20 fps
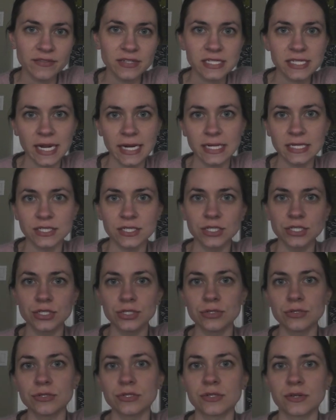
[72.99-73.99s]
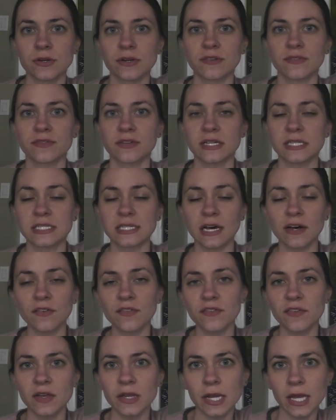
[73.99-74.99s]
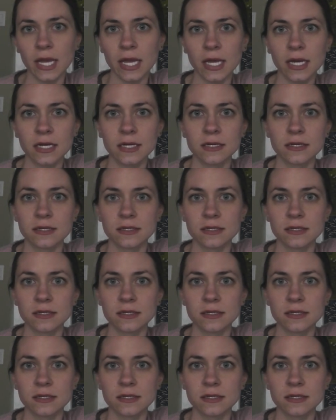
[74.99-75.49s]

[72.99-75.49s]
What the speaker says: decided to do sort of a self-feeding,